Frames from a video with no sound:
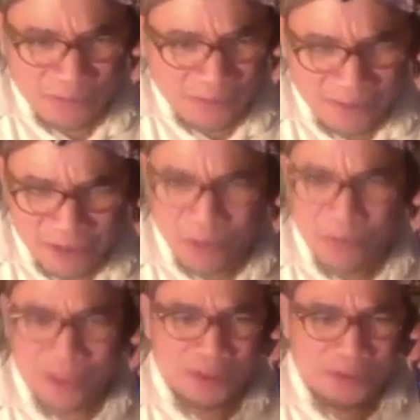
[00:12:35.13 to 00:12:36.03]
you know
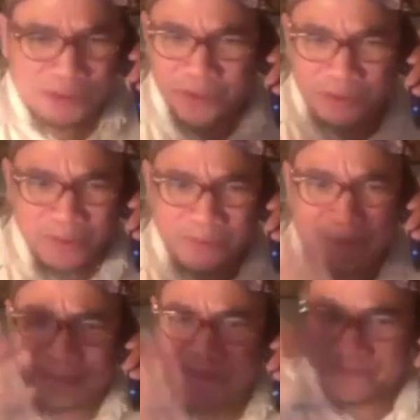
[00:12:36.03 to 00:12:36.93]
what to do
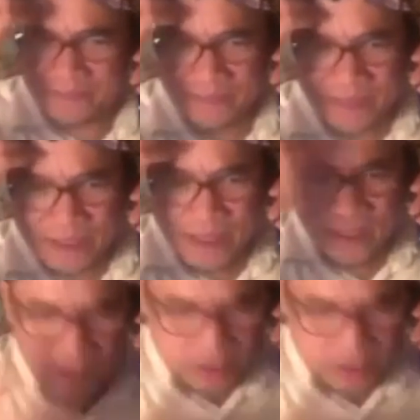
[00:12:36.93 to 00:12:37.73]
it's